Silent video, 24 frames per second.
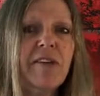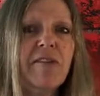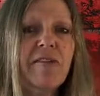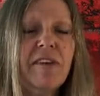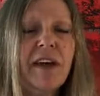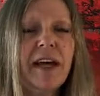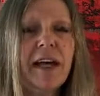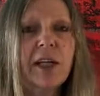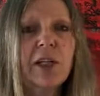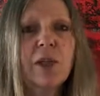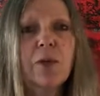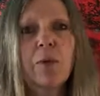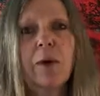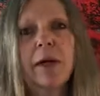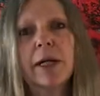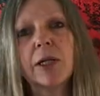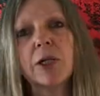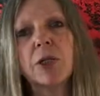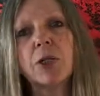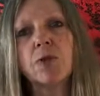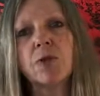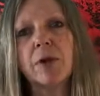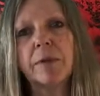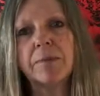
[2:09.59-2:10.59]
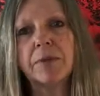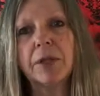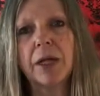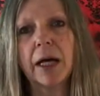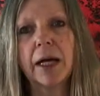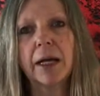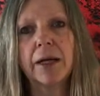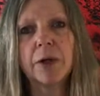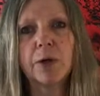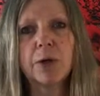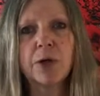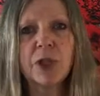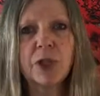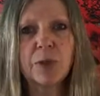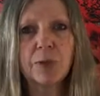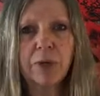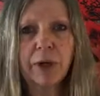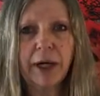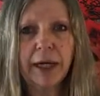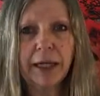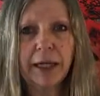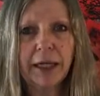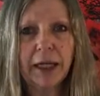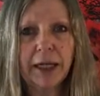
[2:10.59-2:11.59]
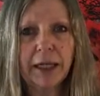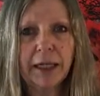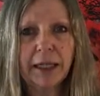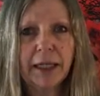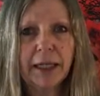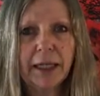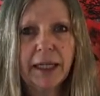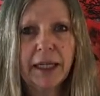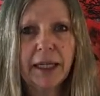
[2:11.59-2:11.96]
effects when it's dripped on or sprayed on.